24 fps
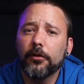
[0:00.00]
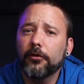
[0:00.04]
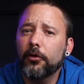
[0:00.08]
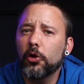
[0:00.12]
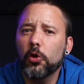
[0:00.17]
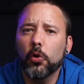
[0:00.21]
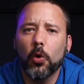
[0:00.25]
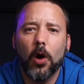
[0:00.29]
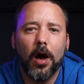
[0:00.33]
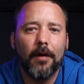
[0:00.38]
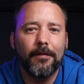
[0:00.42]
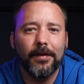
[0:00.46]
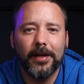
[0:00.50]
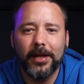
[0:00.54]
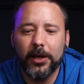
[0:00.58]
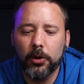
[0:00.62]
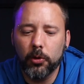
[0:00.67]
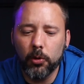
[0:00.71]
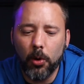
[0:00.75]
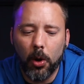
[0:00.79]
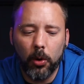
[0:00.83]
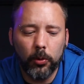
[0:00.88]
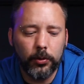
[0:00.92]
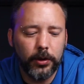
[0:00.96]
You don't have any
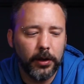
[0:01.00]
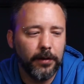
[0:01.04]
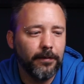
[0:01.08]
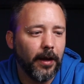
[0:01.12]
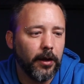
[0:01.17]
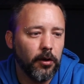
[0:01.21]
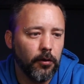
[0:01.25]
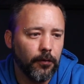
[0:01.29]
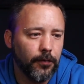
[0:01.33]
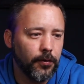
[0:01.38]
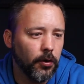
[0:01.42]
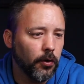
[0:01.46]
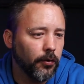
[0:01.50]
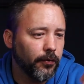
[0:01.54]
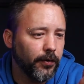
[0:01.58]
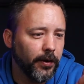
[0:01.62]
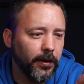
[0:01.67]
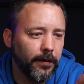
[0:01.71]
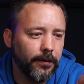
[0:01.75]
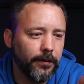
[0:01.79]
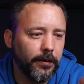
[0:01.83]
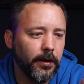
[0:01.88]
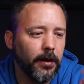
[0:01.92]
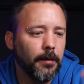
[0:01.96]
grout inside of your
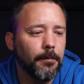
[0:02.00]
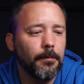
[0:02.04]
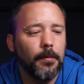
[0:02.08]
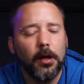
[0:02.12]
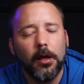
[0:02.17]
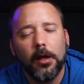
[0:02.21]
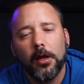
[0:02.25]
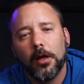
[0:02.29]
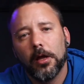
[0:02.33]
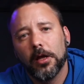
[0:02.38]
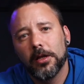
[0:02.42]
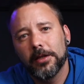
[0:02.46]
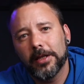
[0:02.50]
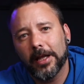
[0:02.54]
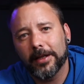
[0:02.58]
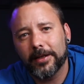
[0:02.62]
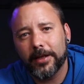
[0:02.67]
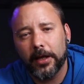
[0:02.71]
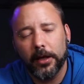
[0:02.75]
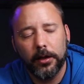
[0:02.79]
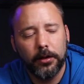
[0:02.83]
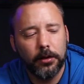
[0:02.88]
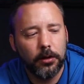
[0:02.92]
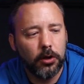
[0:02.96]
system that
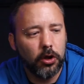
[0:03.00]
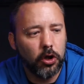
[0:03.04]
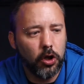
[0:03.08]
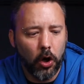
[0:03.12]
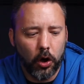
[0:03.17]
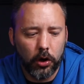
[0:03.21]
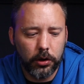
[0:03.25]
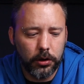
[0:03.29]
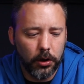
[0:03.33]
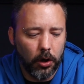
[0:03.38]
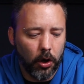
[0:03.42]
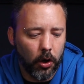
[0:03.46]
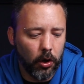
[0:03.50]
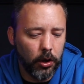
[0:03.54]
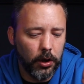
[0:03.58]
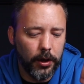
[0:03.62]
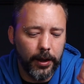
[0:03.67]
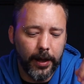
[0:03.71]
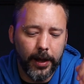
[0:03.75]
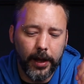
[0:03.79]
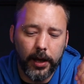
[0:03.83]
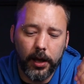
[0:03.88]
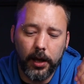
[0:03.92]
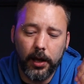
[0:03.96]
can clog all
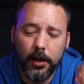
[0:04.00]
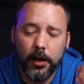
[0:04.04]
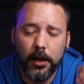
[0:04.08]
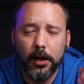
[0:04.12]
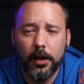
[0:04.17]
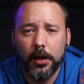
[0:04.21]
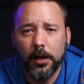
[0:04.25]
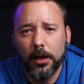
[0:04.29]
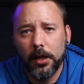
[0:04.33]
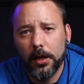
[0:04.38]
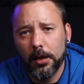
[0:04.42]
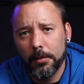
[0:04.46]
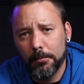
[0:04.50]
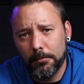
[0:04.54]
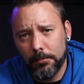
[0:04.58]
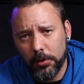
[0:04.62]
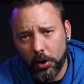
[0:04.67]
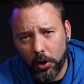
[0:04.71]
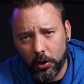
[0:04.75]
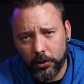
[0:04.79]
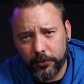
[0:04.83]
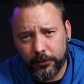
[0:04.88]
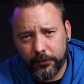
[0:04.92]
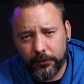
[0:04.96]
the
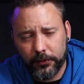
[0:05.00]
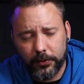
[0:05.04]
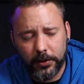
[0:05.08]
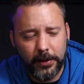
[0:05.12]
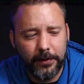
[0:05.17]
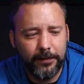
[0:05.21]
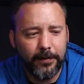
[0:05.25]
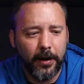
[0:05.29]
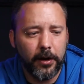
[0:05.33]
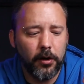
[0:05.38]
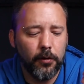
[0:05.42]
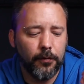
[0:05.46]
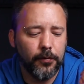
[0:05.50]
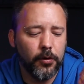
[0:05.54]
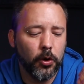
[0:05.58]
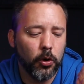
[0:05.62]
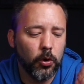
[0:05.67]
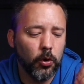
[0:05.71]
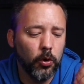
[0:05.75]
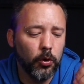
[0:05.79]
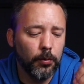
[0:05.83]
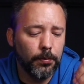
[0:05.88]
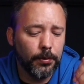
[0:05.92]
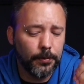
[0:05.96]
blocks inside of your
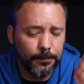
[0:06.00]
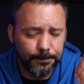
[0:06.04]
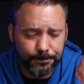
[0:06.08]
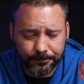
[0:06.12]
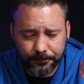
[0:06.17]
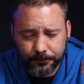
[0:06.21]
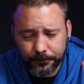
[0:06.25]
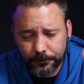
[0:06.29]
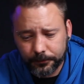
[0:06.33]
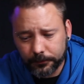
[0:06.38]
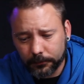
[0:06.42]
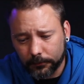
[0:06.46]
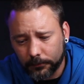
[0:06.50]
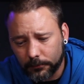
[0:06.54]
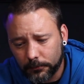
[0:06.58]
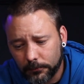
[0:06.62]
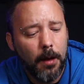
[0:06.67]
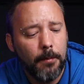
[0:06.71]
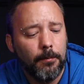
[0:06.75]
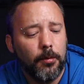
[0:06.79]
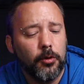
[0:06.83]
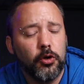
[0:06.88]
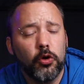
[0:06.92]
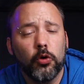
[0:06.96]
loop.
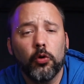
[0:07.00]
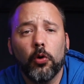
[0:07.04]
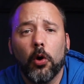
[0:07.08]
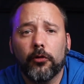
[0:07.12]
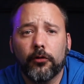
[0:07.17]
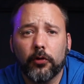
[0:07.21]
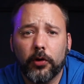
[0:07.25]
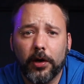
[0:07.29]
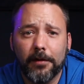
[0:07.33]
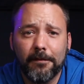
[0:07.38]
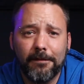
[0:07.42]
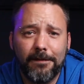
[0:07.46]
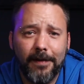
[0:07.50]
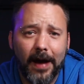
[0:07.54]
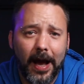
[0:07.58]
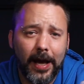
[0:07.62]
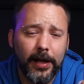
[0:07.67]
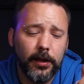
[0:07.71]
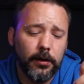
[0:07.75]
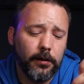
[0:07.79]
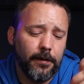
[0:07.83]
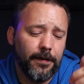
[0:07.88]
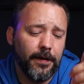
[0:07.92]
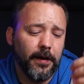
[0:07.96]
But you also can
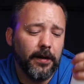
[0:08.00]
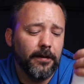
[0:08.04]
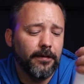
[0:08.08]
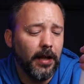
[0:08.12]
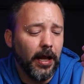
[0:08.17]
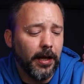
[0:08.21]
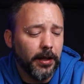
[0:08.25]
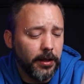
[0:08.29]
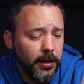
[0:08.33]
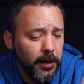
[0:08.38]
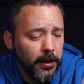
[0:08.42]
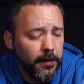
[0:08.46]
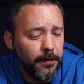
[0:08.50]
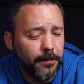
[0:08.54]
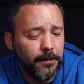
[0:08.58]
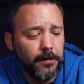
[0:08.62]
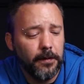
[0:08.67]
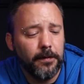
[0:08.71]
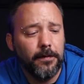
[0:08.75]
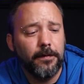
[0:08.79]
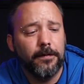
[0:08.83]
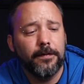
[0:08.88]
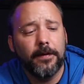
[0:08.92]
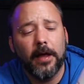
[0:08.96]
find things like this.
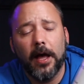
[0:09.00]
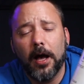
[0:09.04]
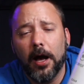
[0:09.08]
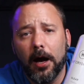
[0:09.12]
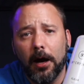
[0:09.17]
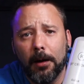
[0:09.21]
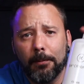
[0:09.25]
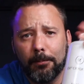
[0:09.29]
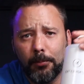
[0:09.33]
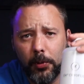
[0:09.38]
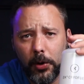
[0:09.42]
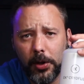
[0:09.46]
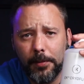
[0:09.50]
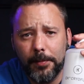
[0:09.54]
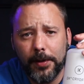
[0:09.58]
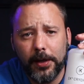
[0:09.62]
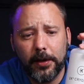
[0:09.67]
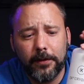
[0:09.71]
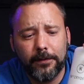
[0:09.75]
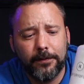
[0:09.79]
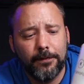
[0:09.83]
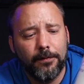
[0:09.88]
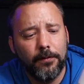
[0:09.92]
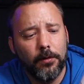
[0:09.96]
This is a
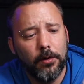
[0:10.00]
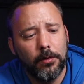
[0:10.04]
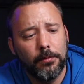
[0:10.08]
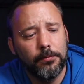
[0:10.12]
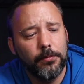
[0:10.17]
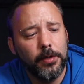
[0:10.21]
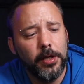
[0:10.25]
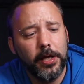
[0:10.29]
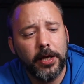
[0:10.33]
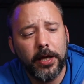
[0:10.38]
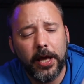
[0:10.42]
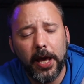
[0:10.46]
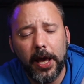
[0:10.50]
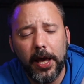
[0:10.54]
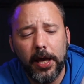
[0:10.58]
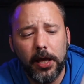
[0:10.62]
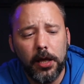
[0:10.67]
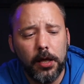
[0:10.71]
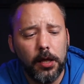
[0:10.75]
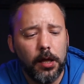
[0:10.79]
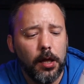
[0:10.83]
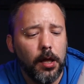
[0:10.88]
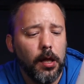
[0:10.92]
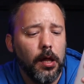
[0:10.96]
premix from
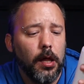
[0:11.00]
EK.